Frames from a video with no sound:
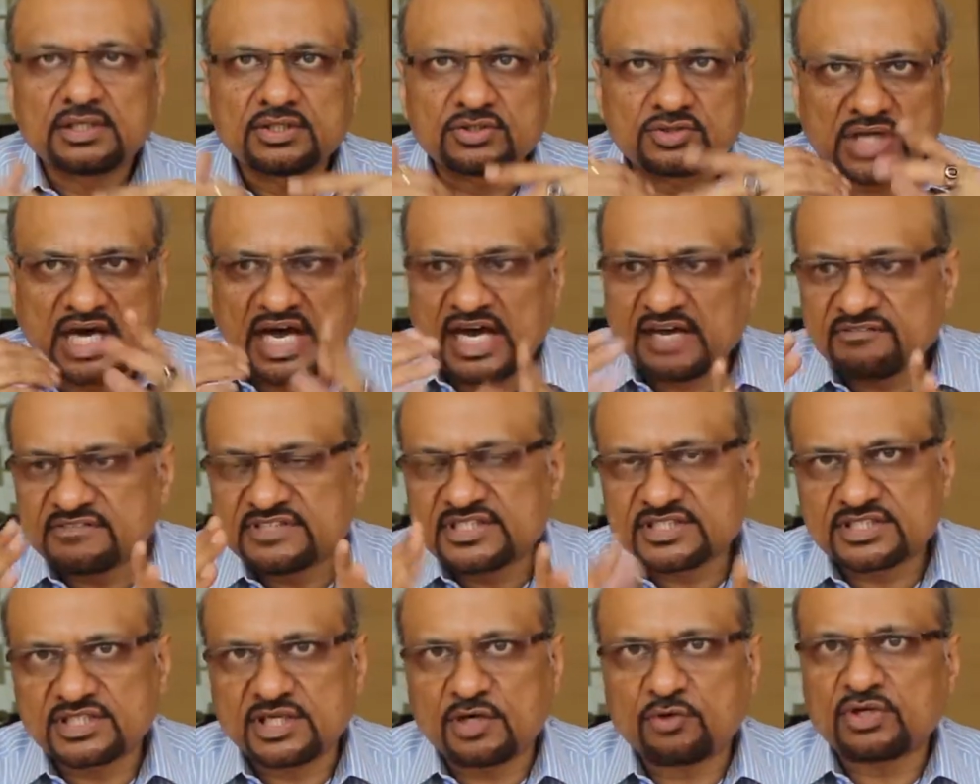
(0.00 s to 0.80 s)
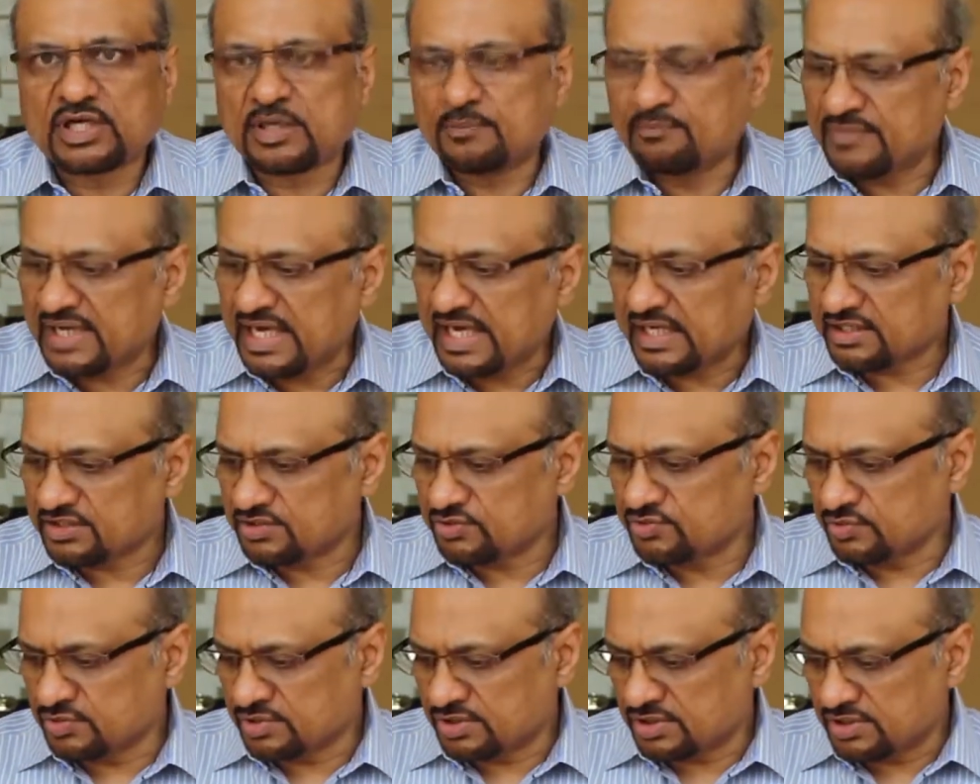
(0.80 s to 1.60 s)
So I will just now come back
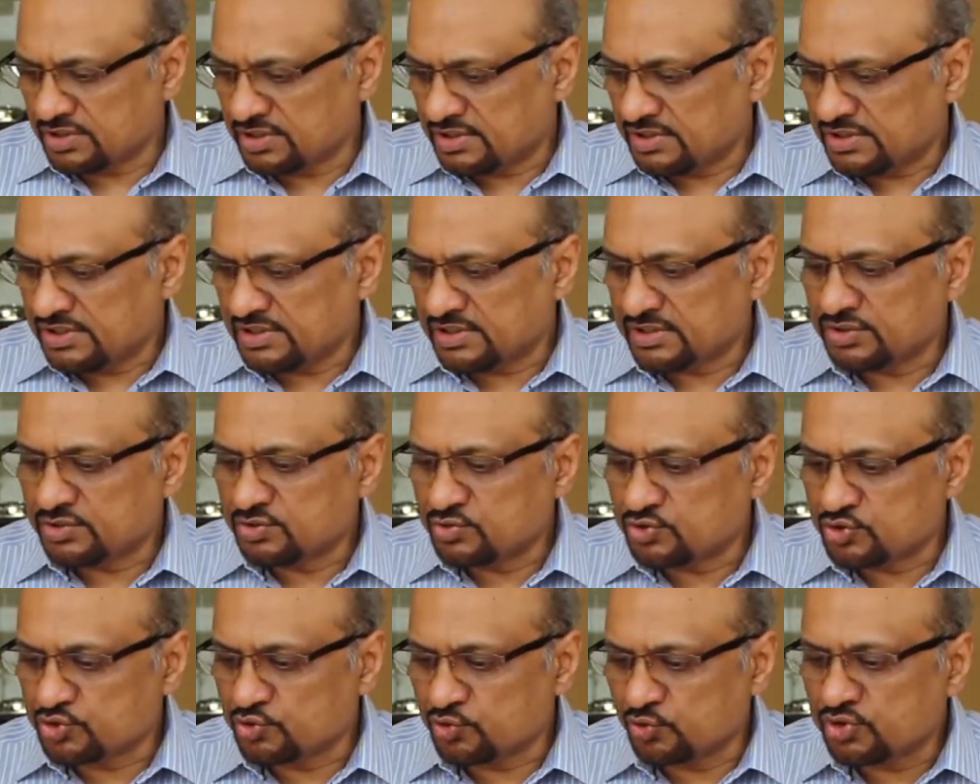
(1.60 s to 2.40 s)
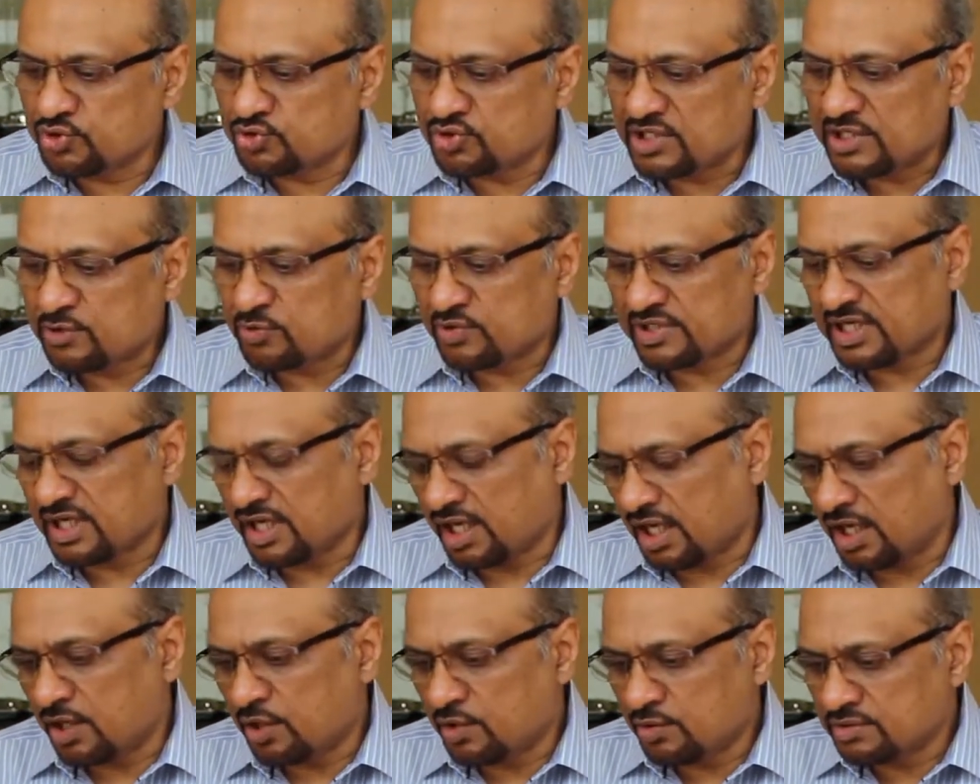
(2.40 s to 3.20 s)
to show you that
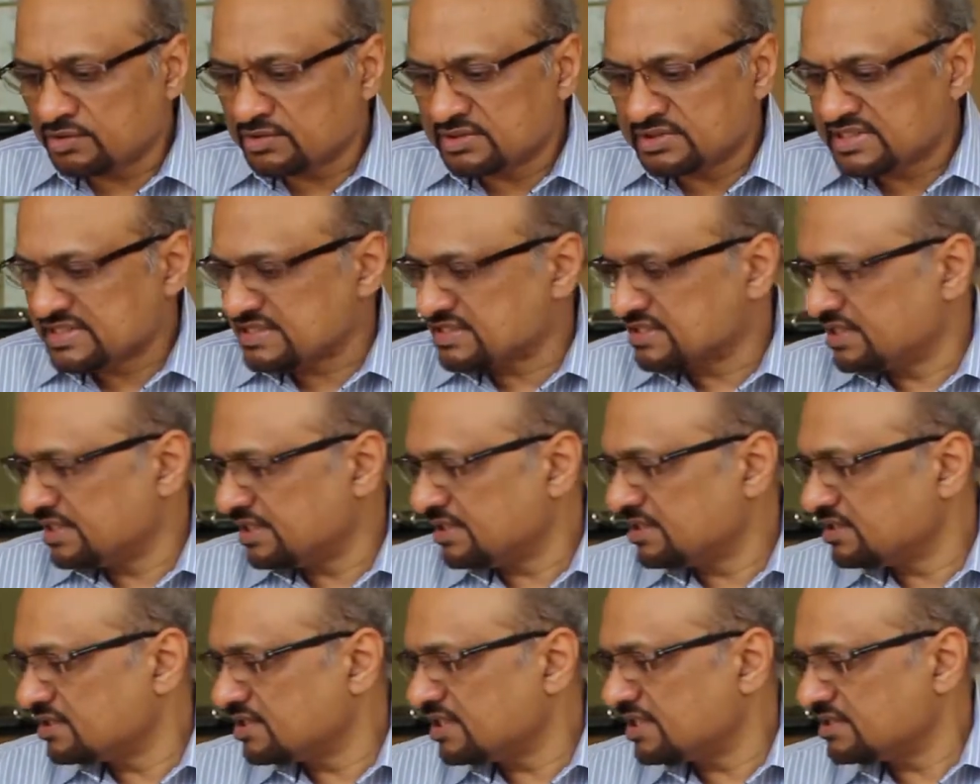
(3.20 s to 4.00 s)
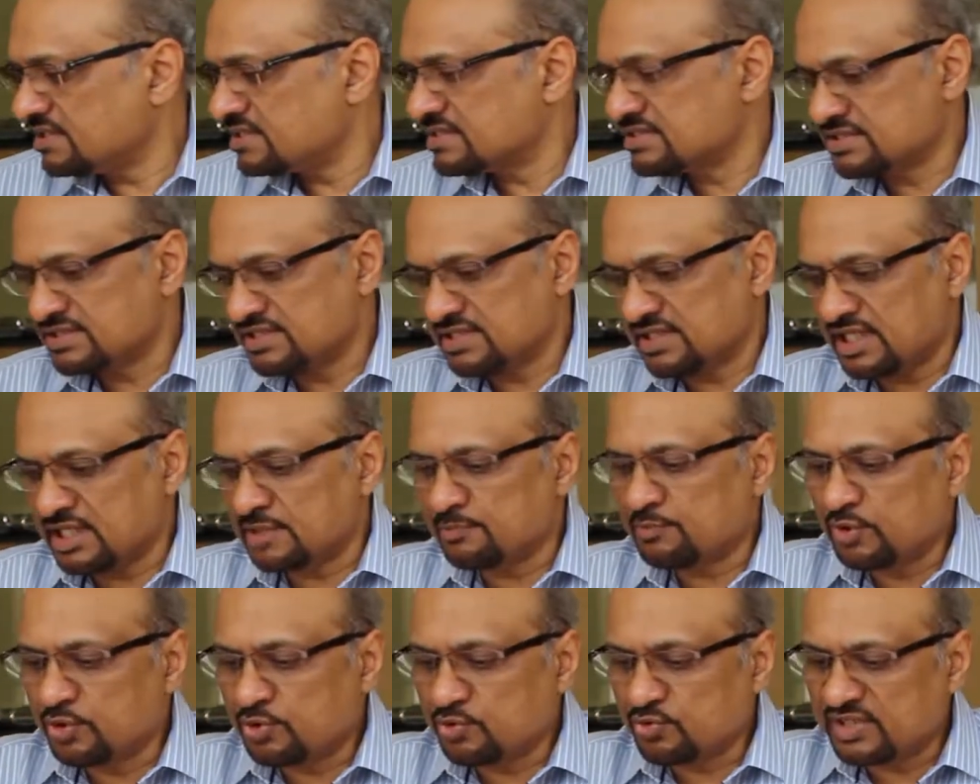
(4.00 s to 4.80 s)
how this kit is
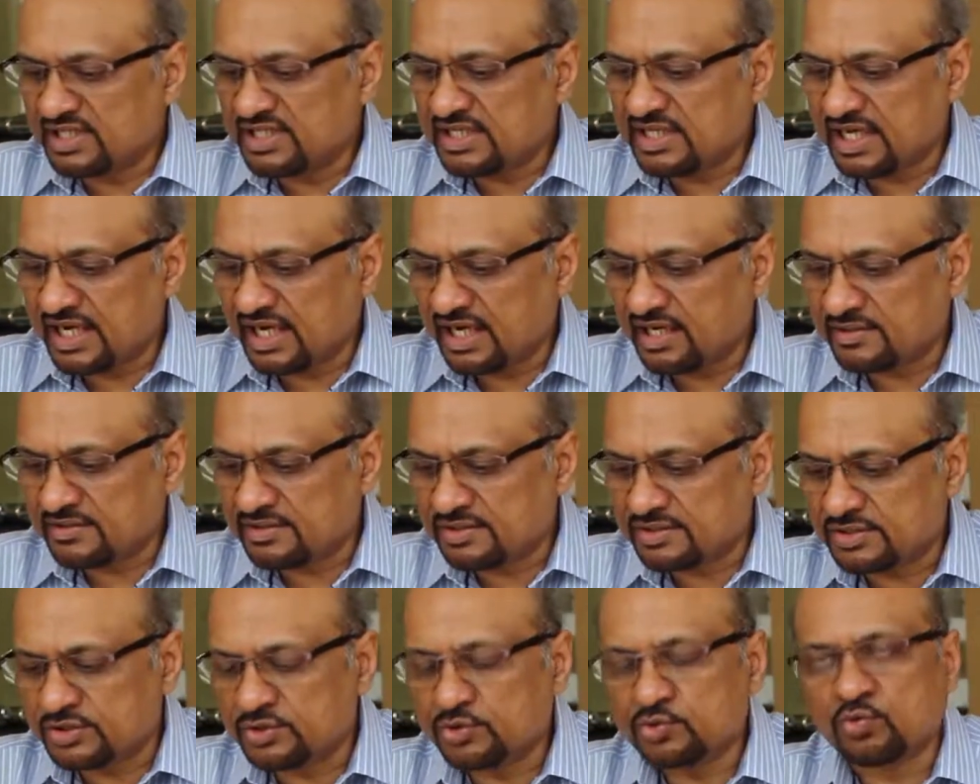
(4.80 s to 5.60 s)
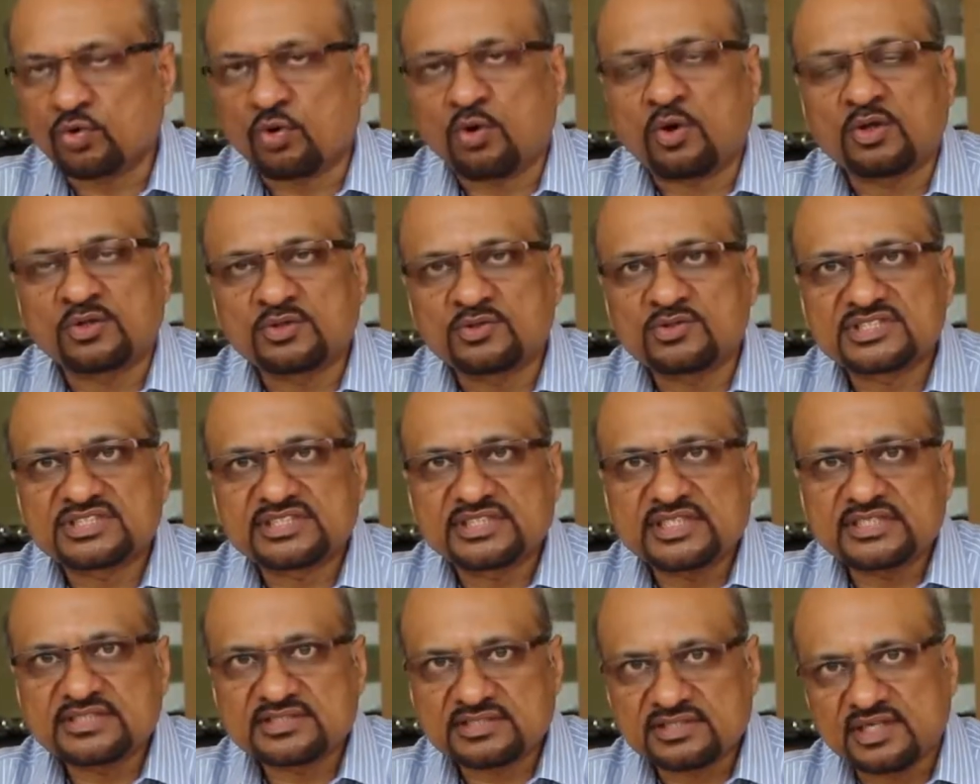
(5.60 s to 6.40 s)
able to really do all those
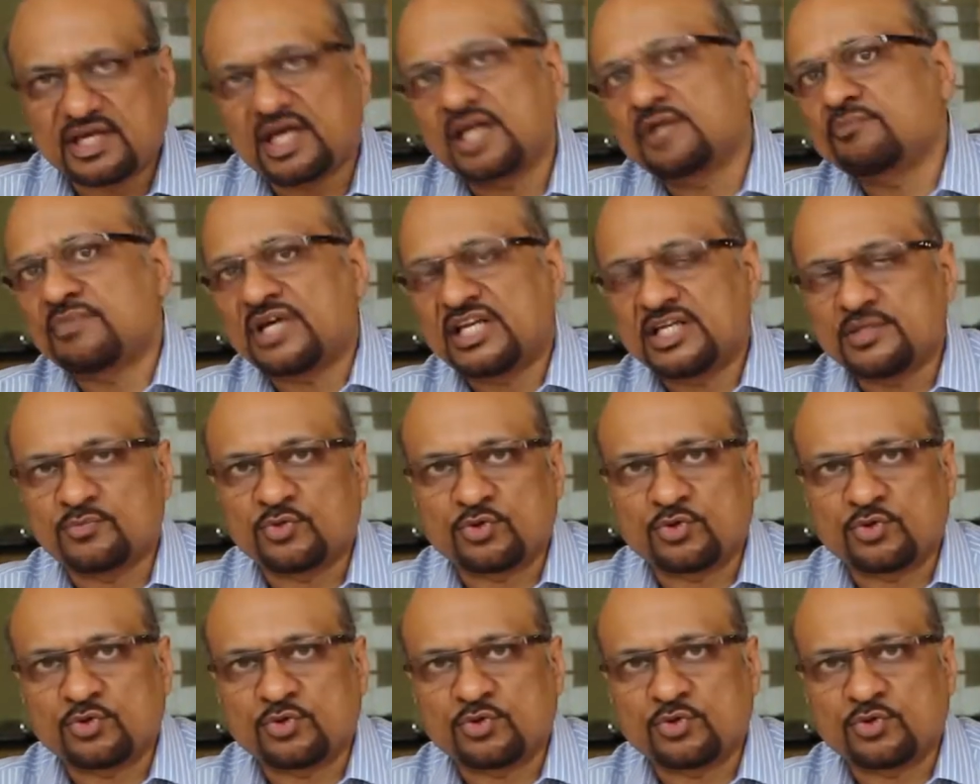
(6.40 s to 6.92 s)
things and many